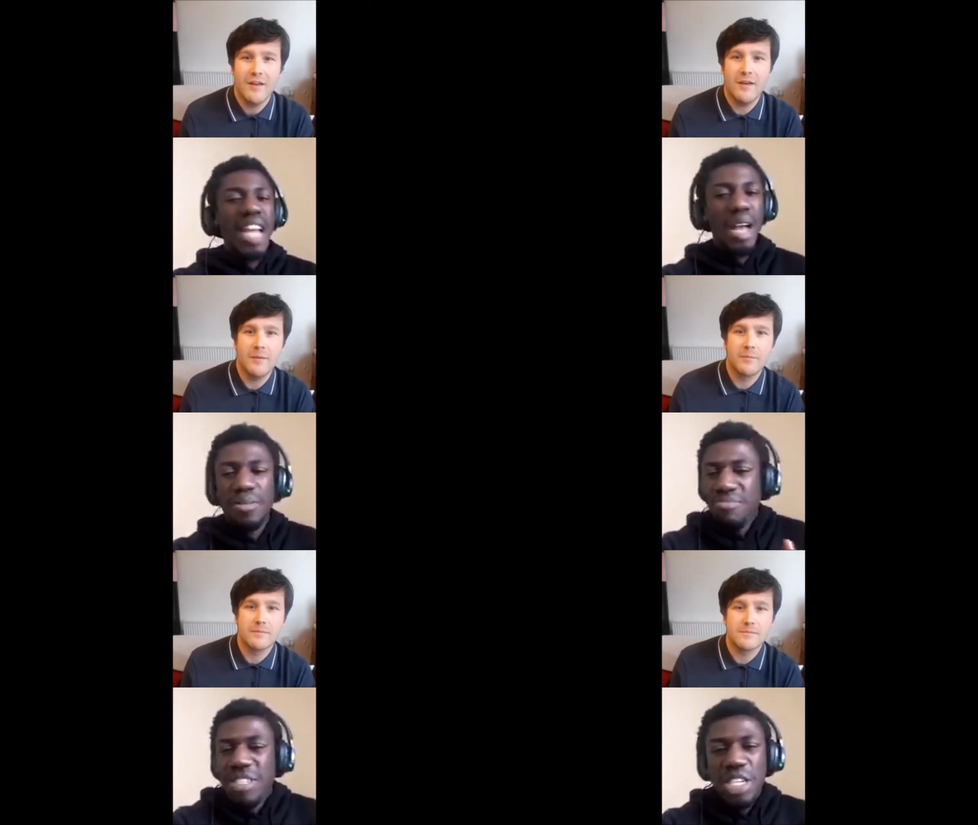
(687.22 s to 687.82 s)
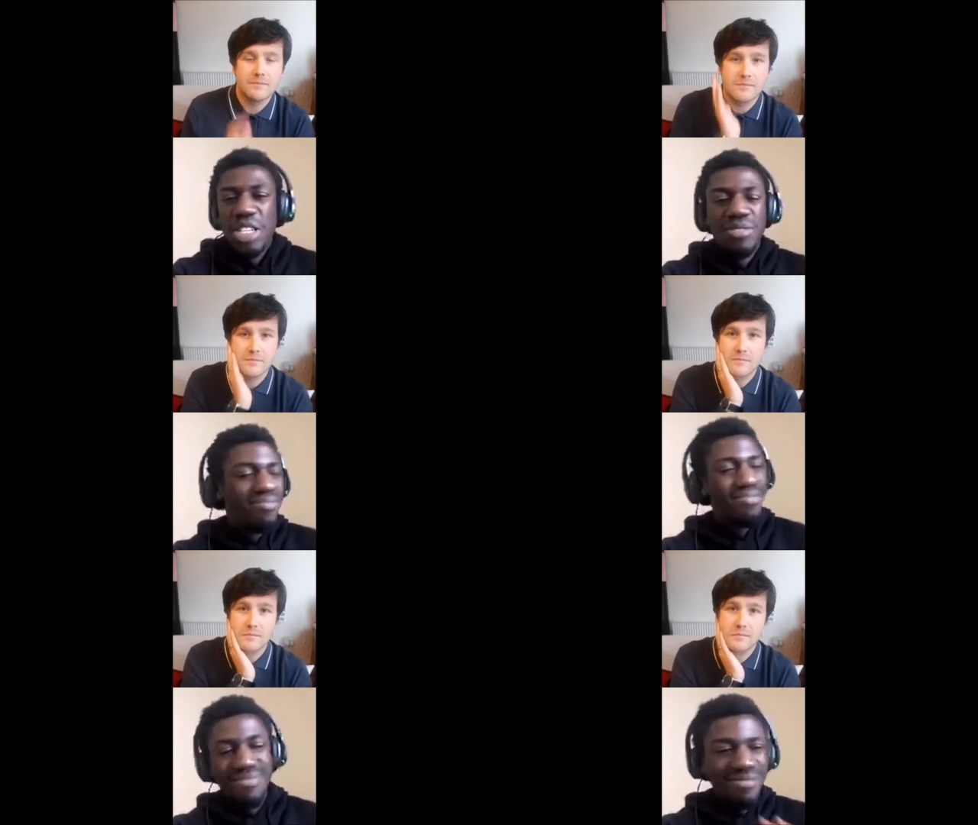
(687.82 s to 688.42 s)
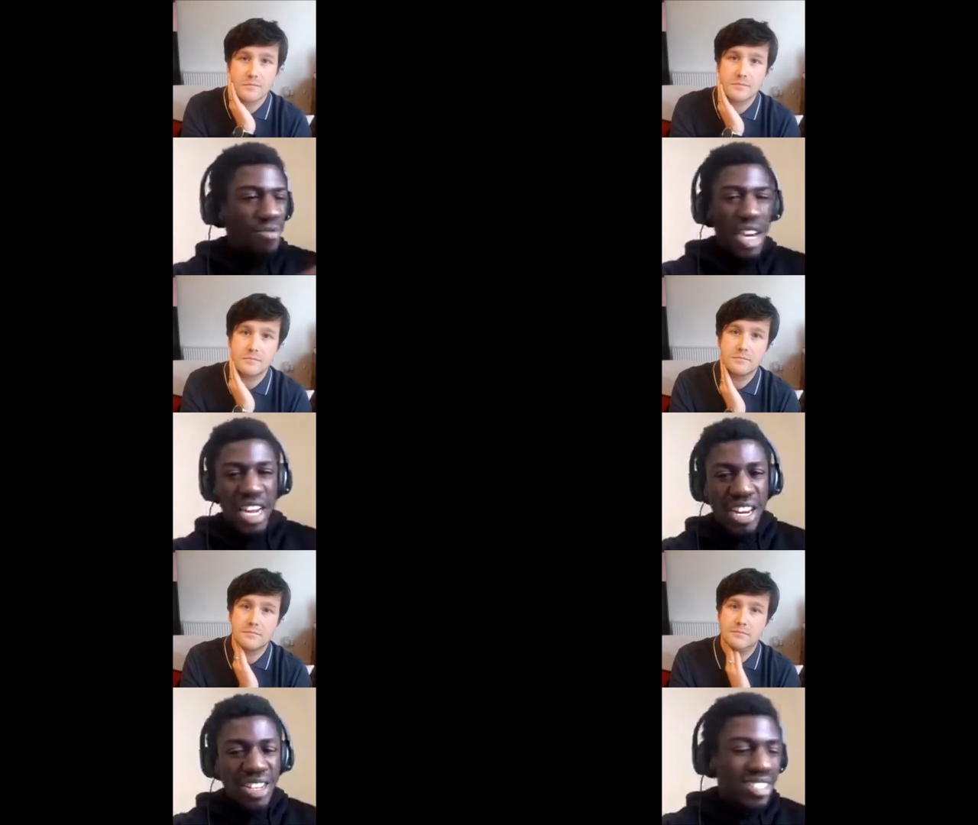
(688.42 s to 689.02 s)
Speaker 1: Just
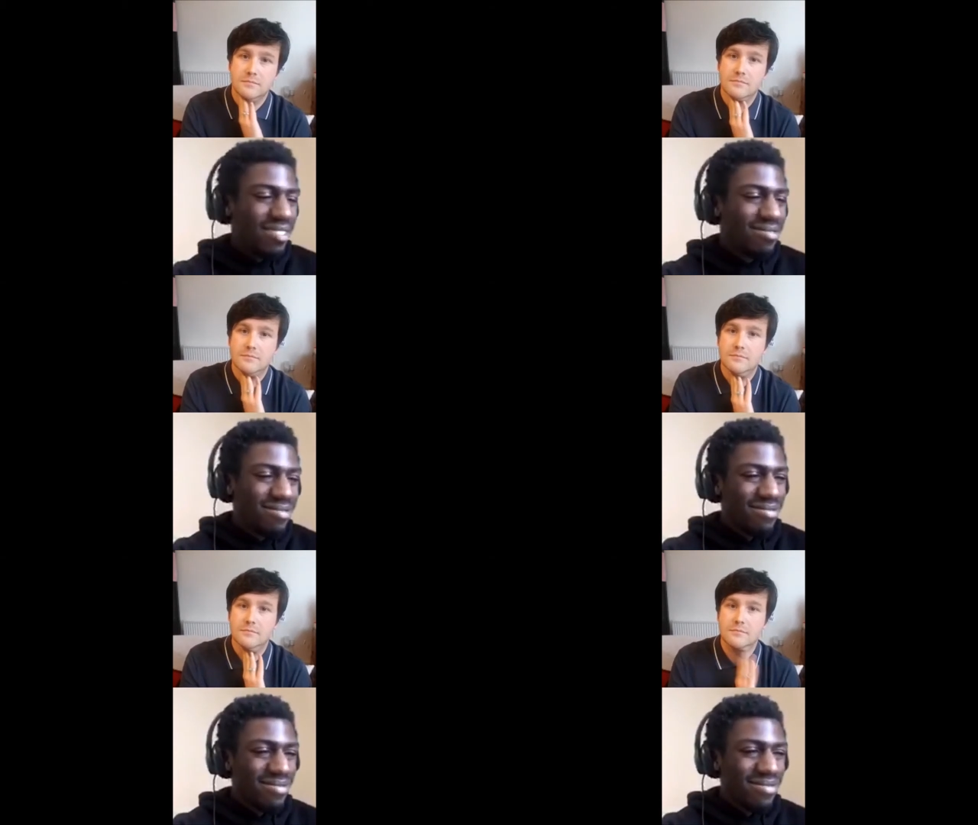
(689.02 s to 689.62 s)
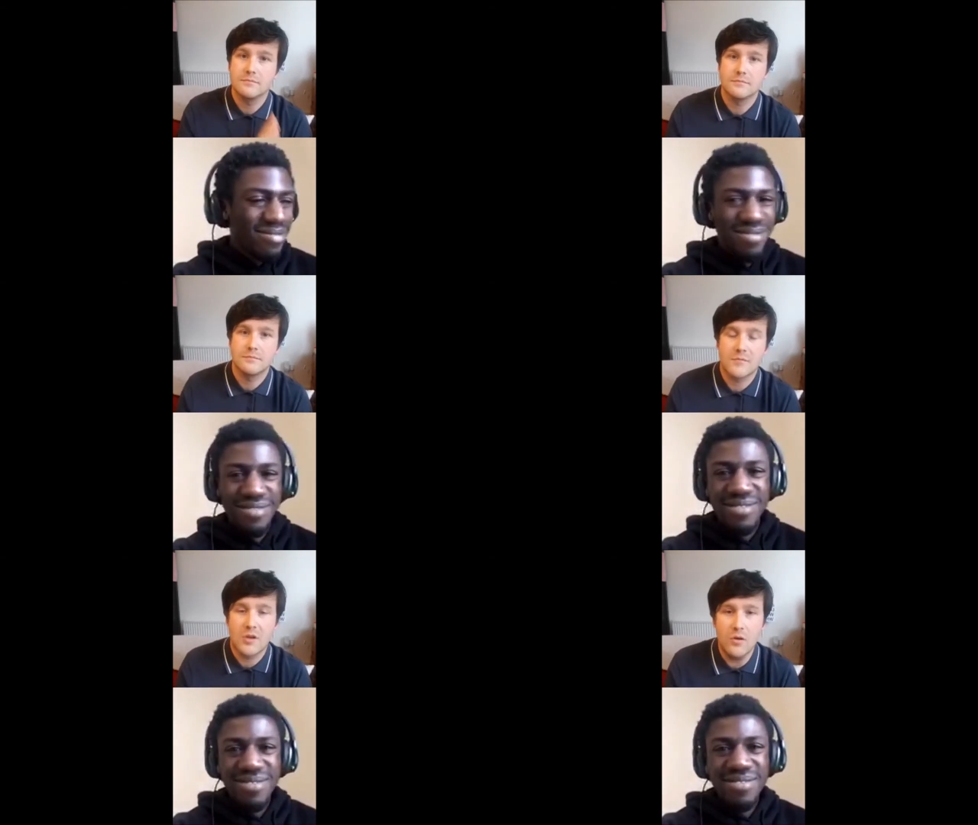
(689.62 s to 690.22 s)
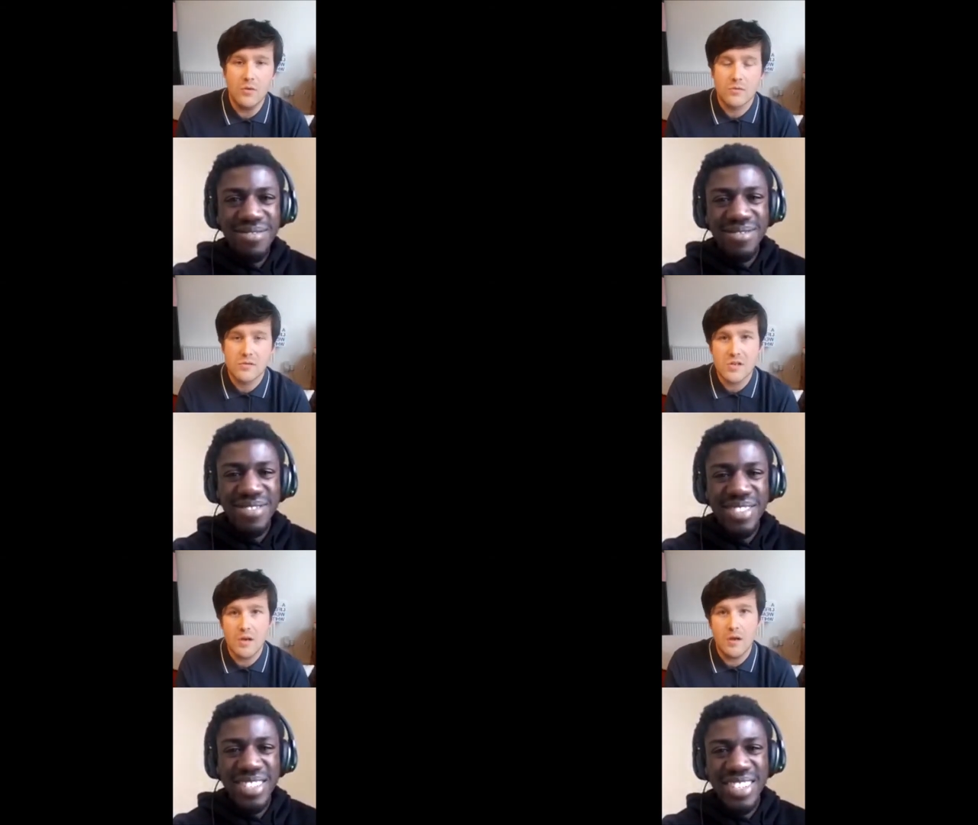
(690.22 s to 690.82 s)
ridiculous. Cool.
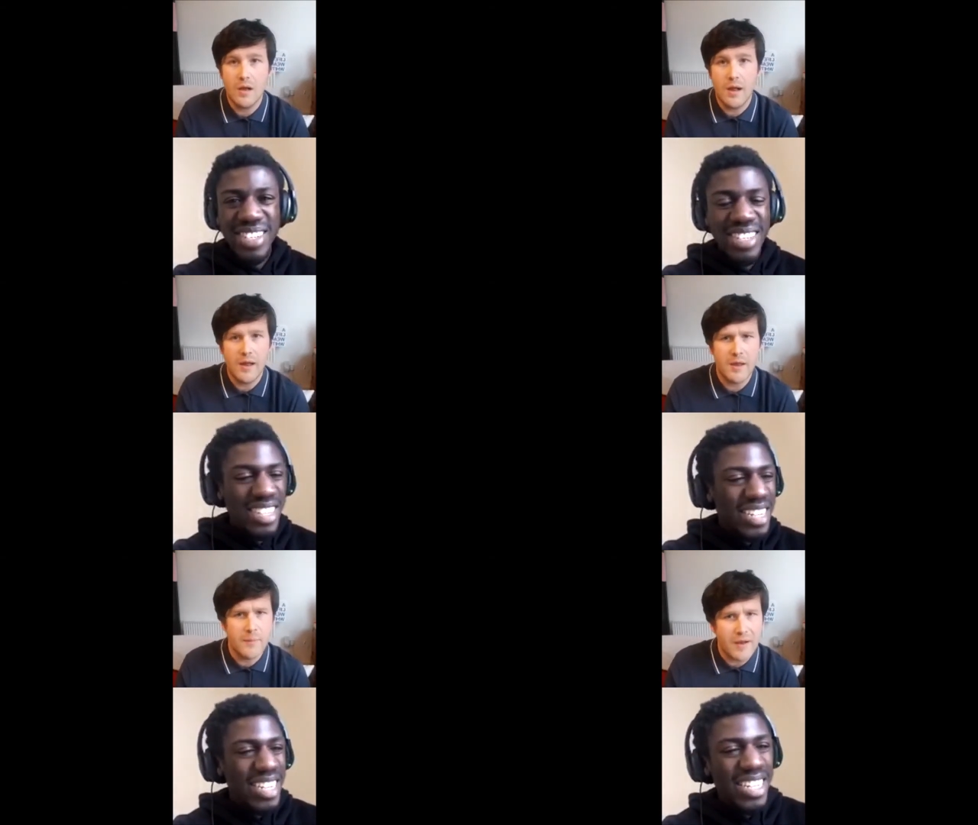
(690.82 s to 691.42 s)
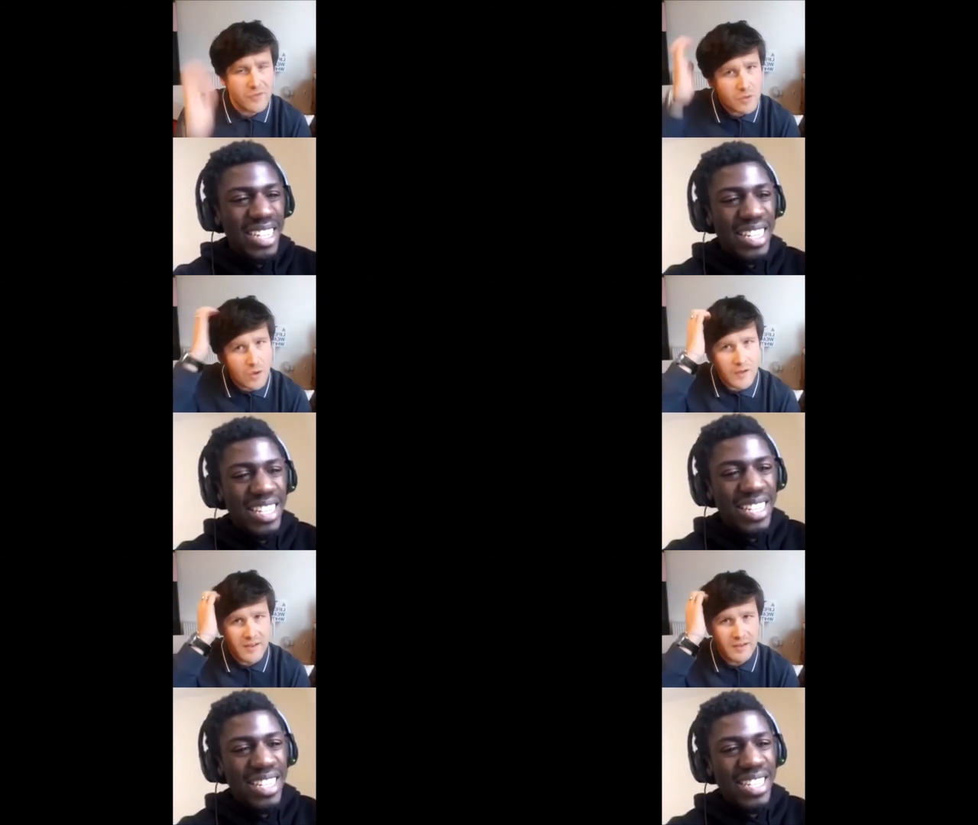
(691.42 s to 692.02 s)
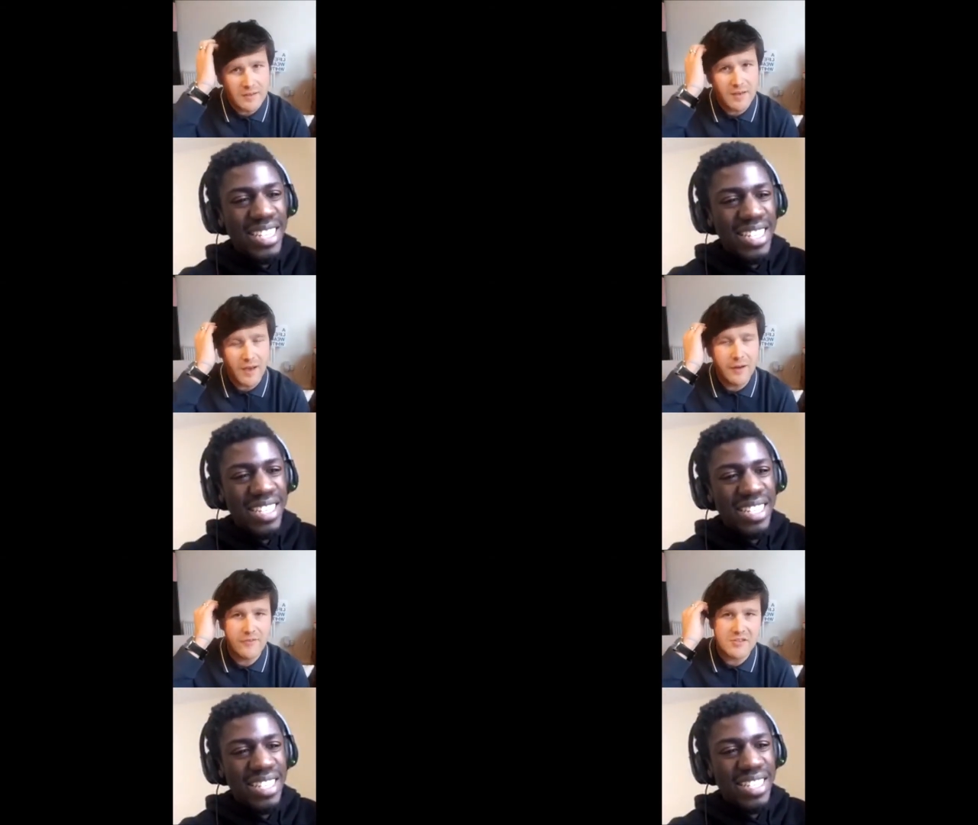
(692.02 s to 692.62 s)
So have you got any, I
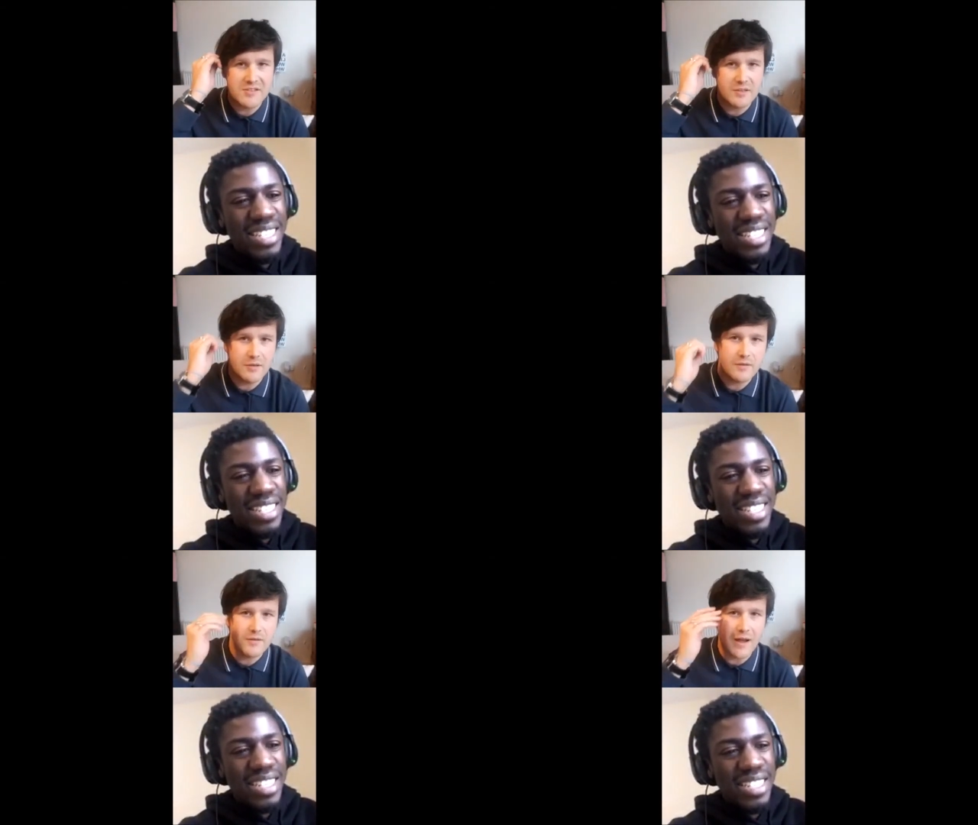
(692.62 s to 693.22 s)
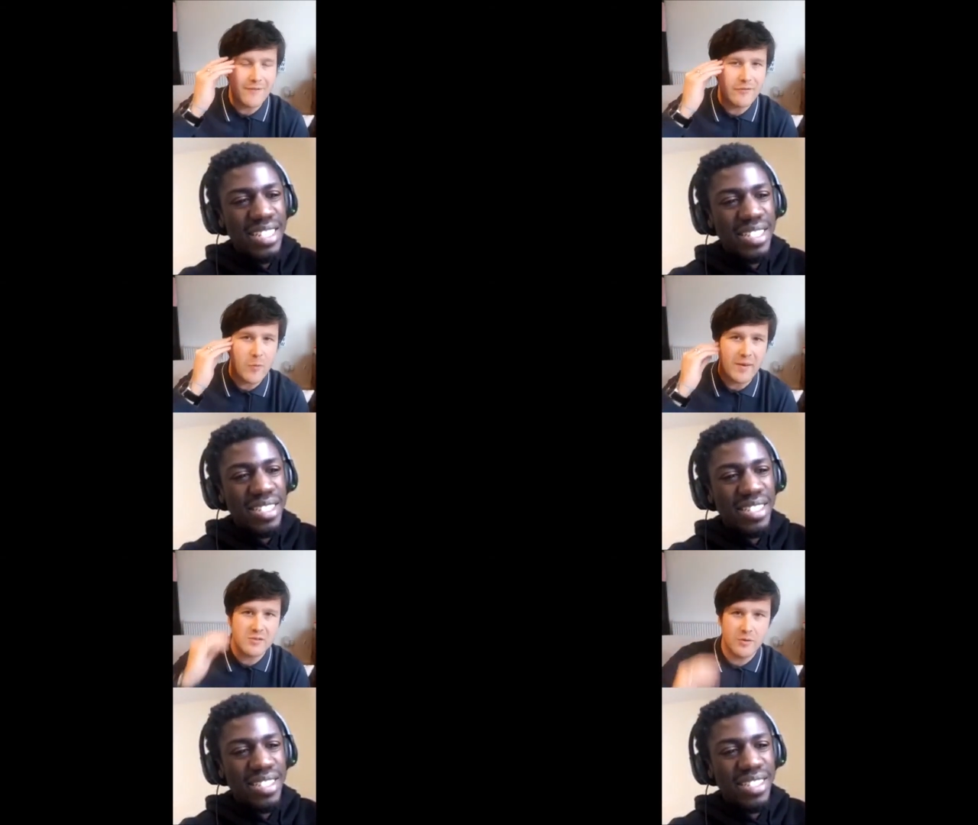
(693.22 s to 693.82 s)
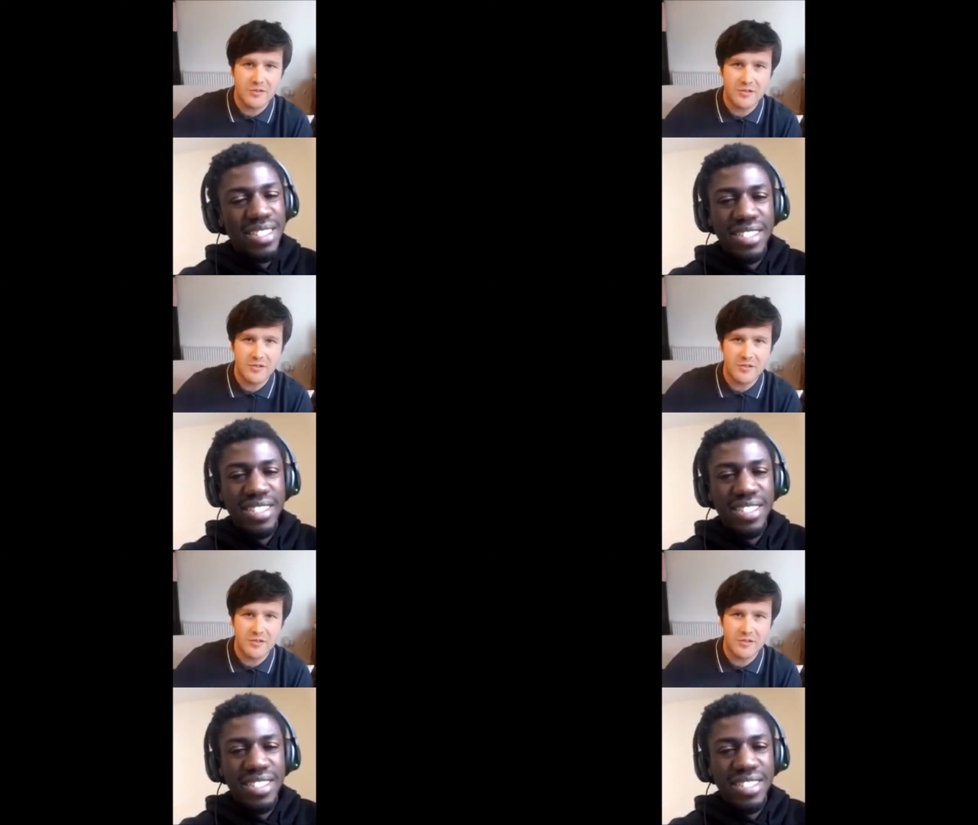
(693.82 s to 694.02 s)
know this is either the best question in the